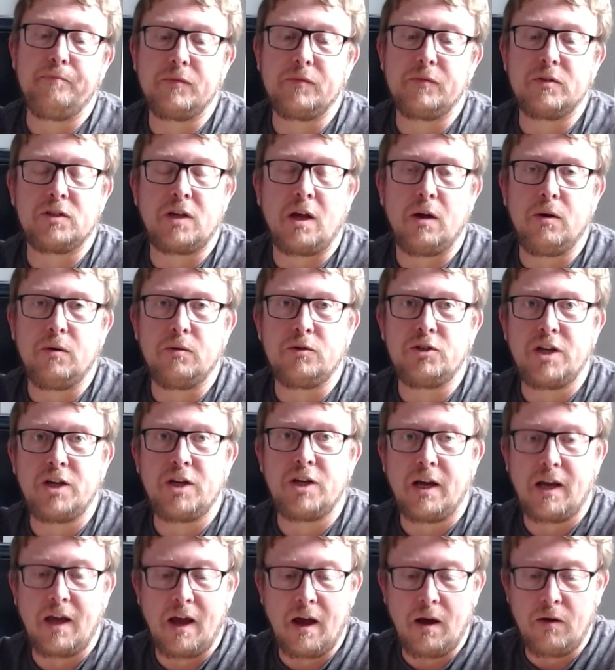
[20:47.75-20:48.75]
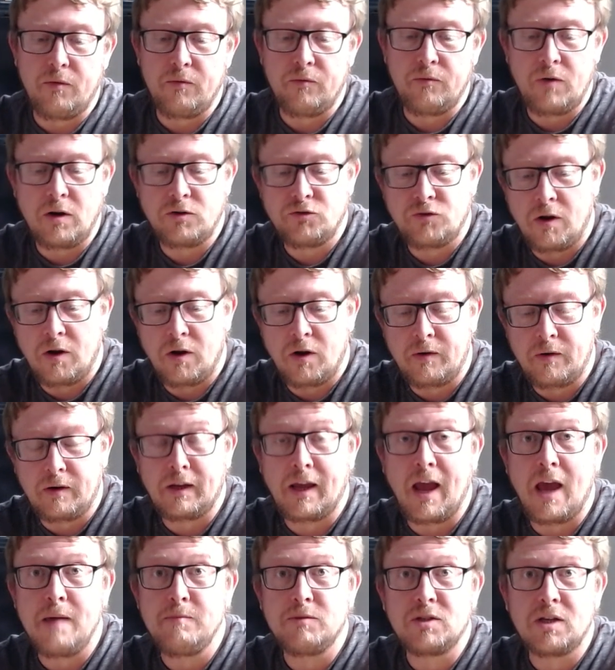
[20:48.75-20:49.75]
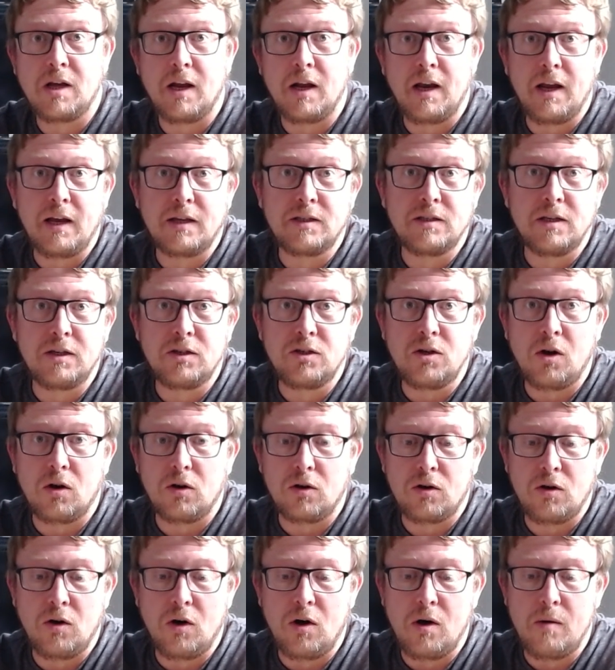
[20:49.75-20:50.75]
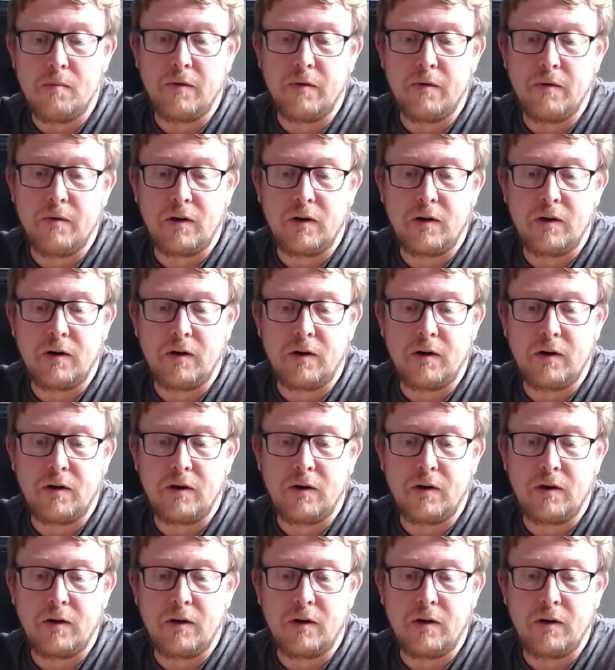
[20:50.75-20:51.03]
So check out retrogamescollector.com